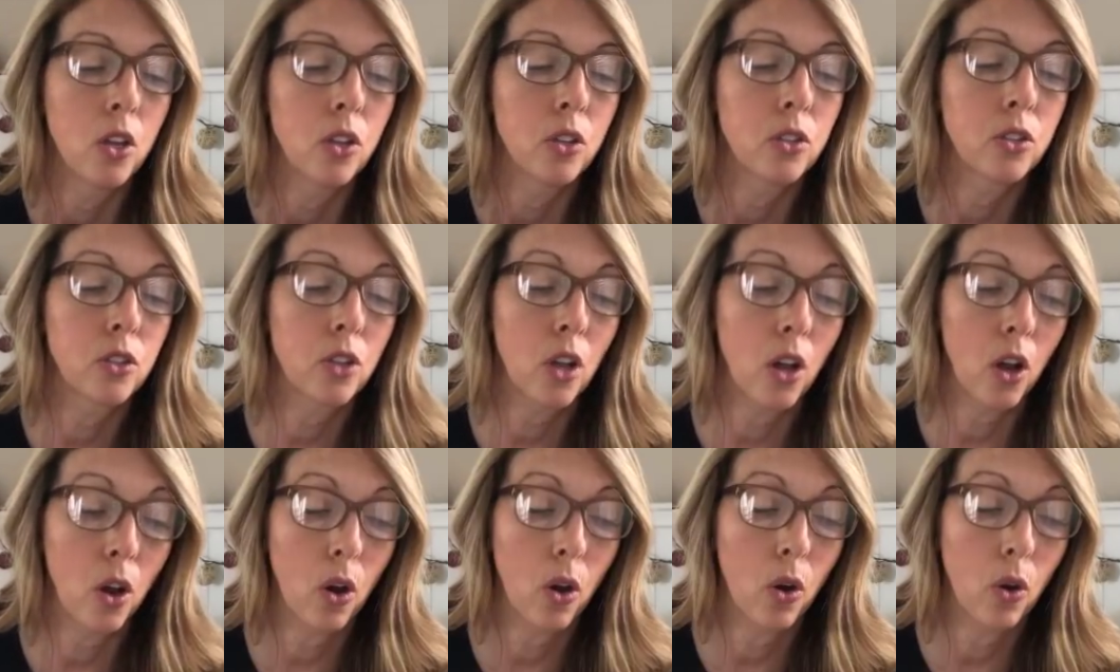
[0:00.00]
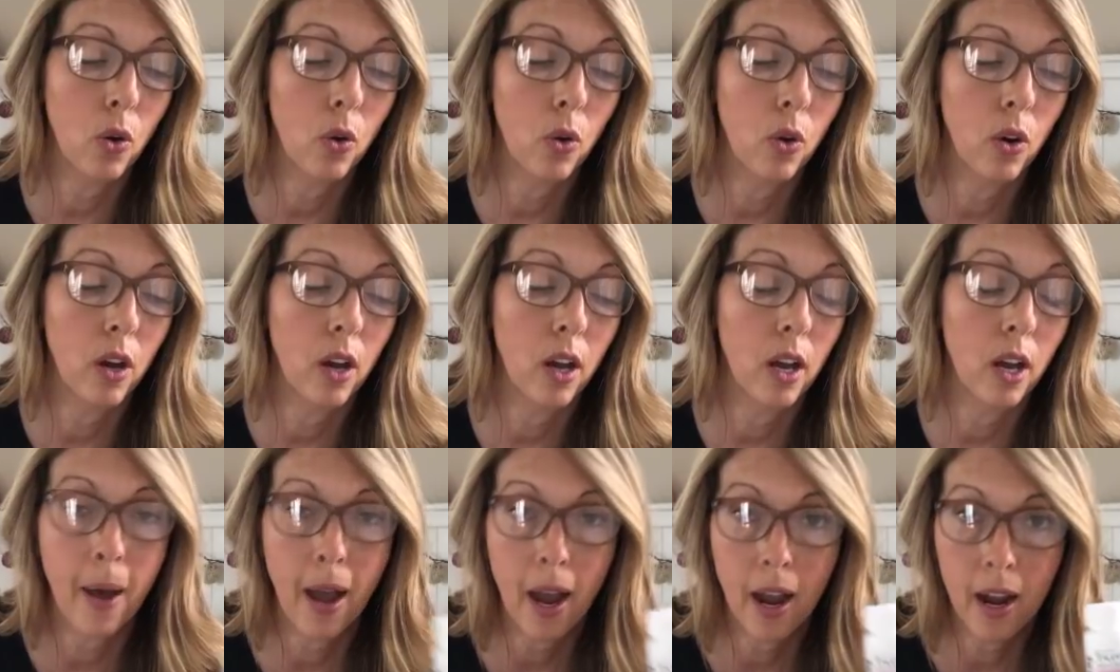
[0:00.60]
So
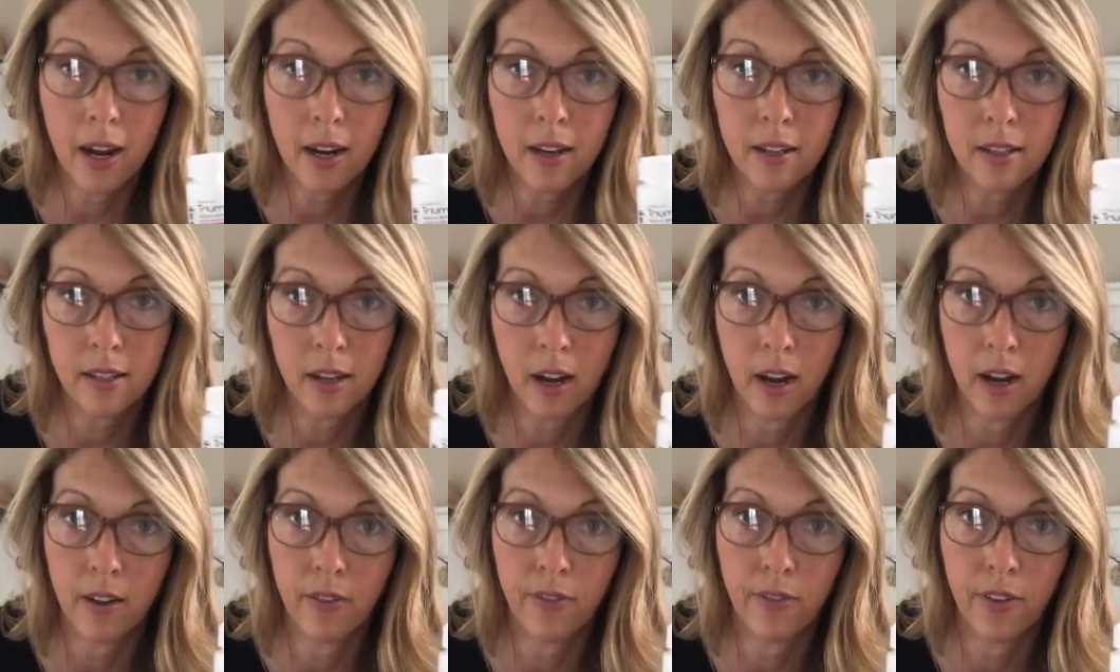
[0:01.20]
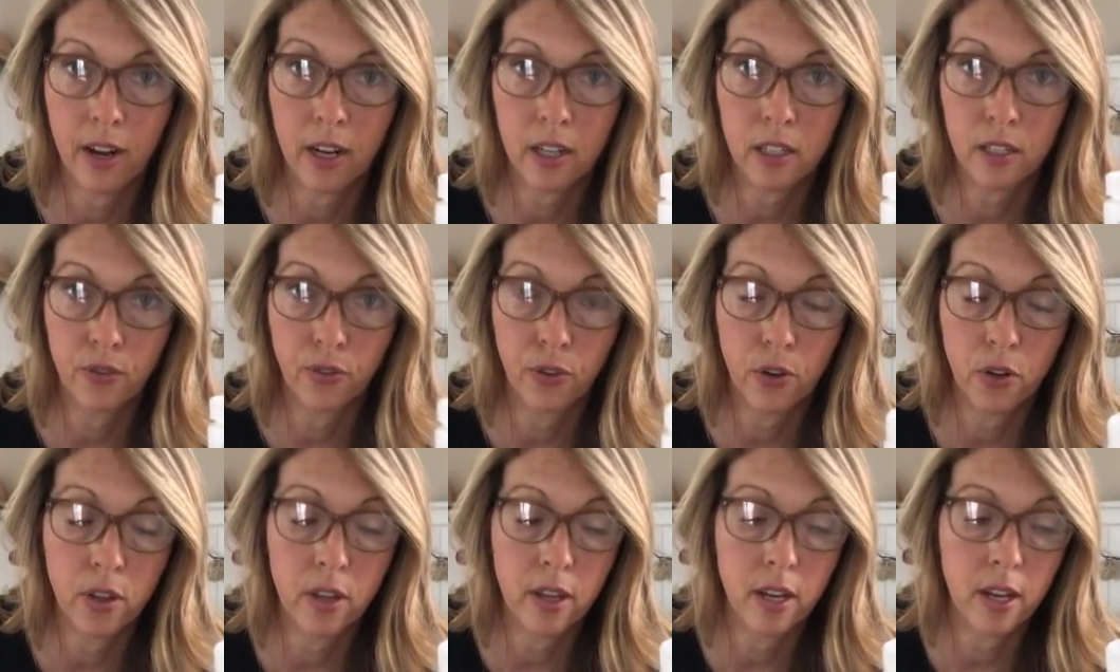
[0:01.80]
my side effects
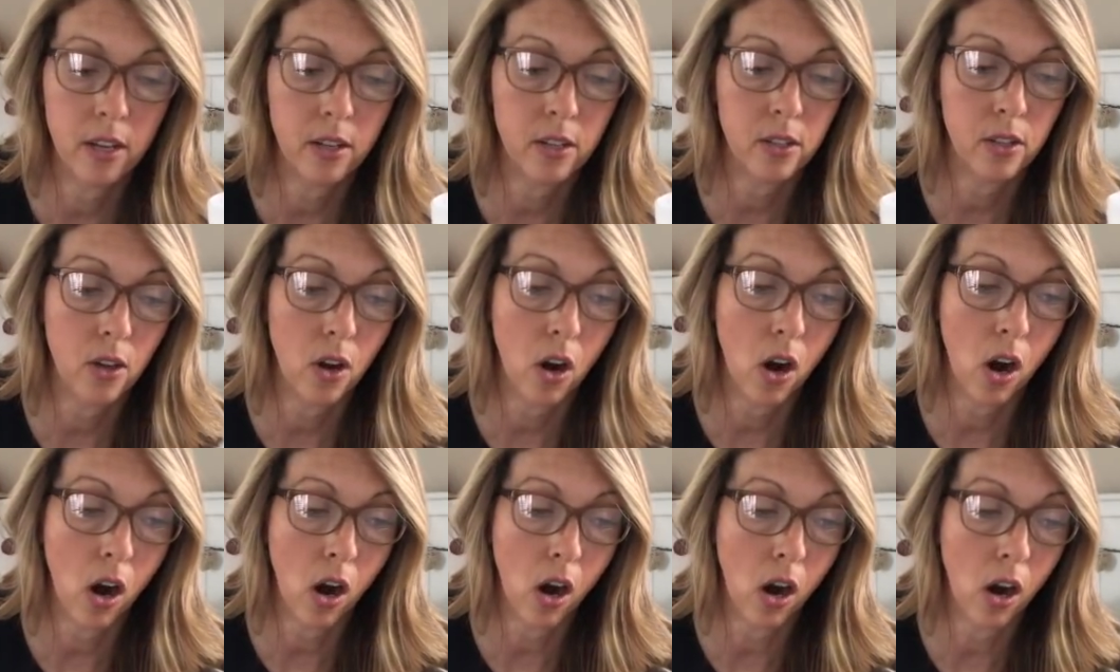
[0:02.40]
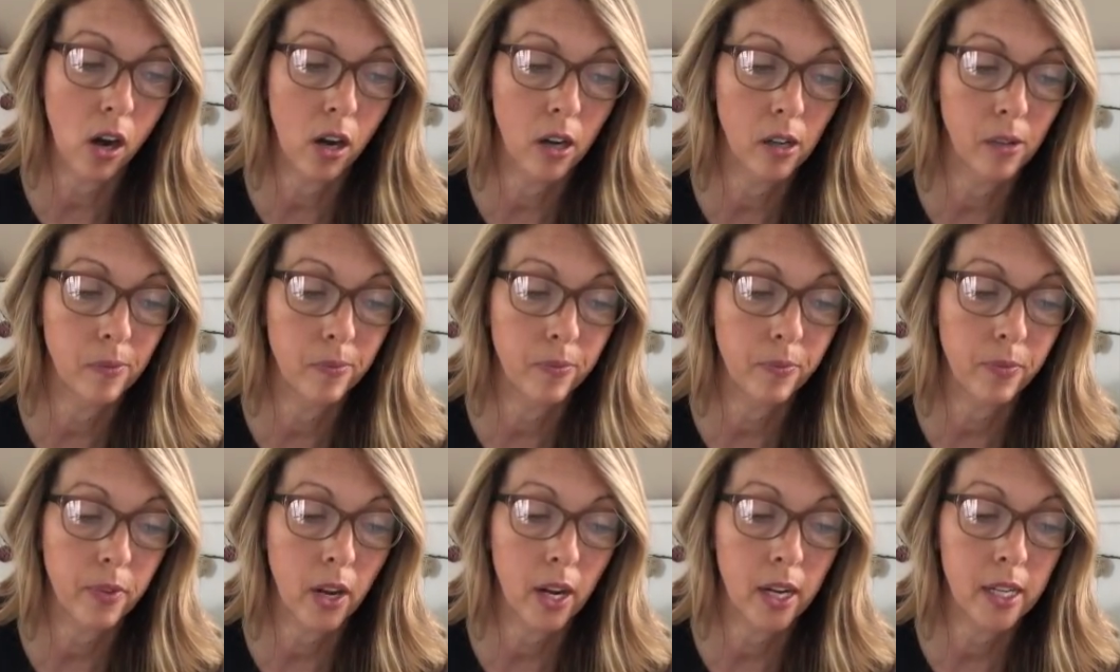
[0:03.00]
for this are,
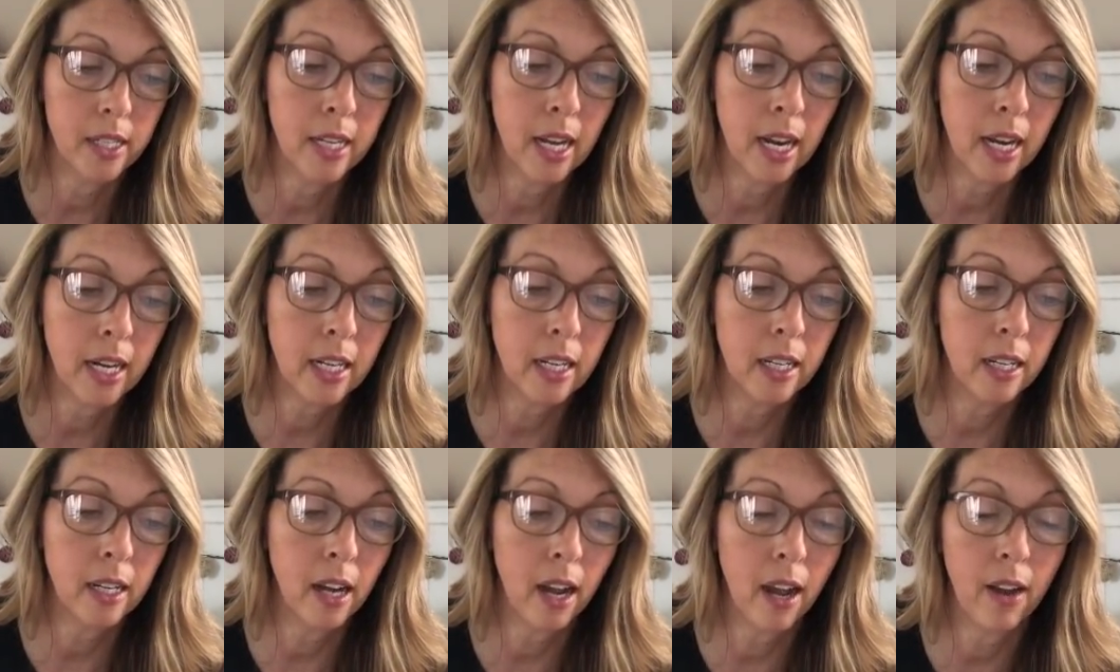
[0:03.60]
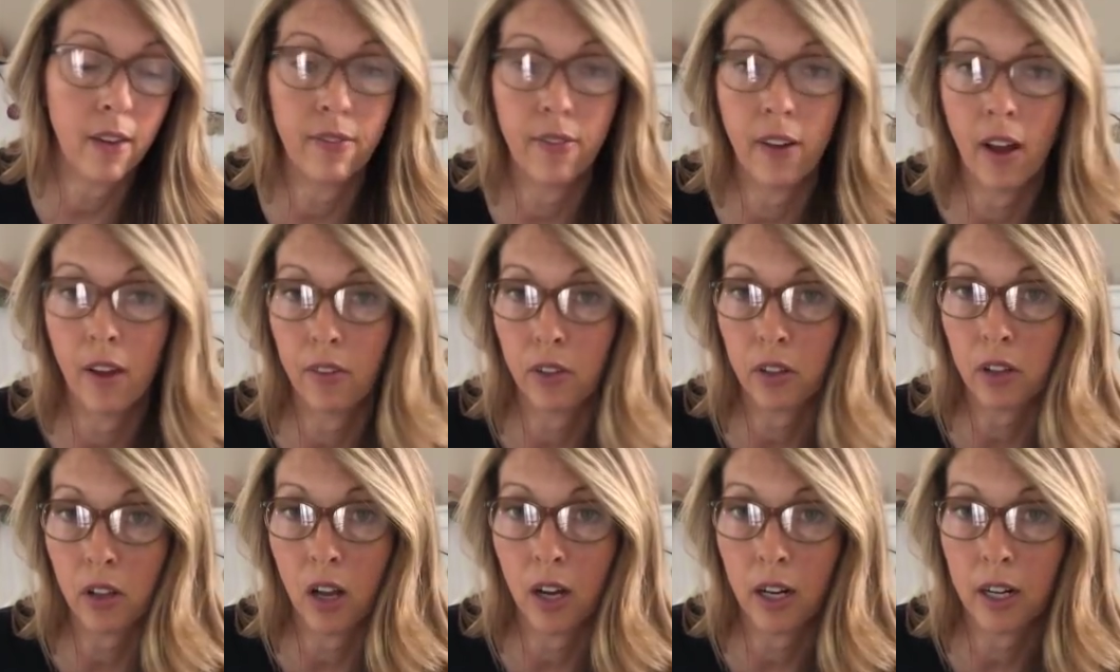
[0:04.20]
I take it at
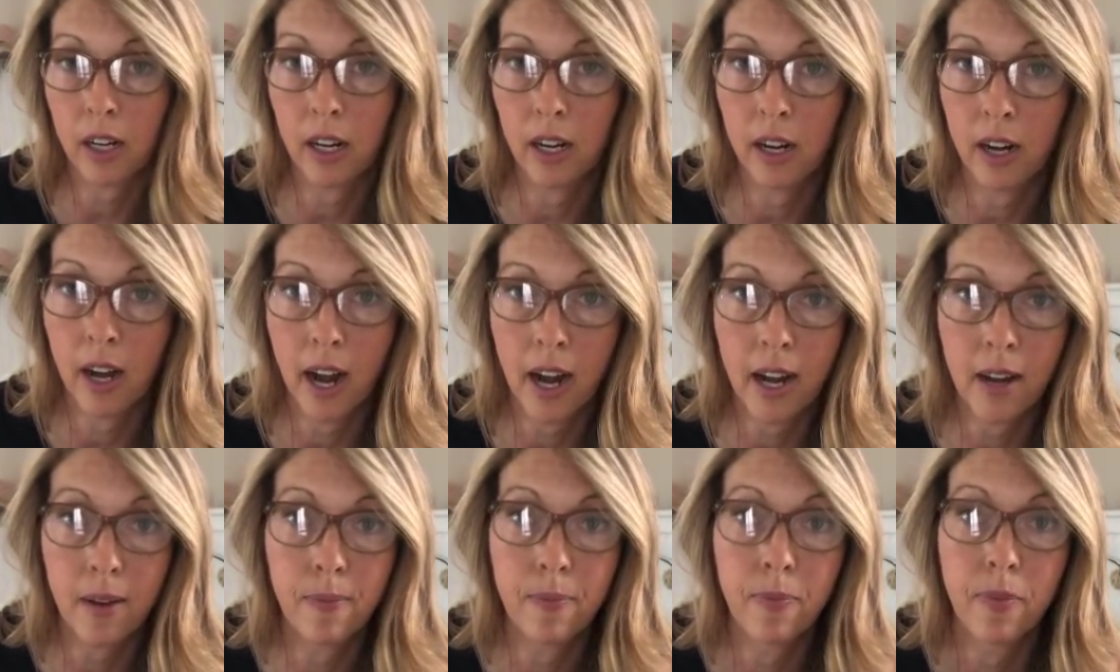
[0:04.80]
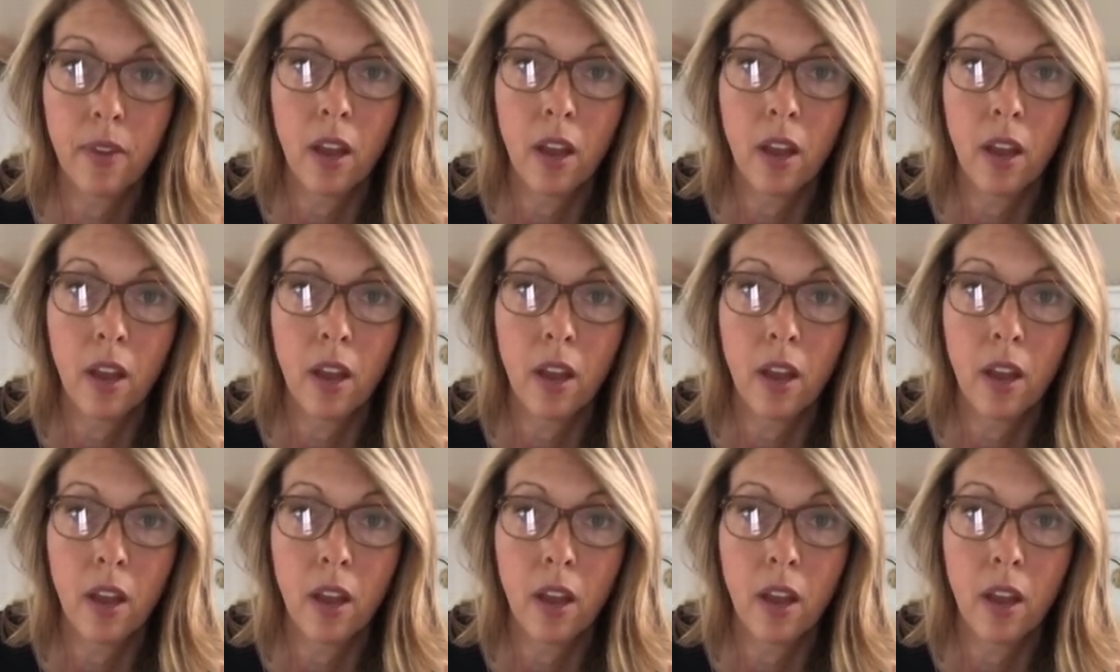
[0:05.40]
5 o'clock at night.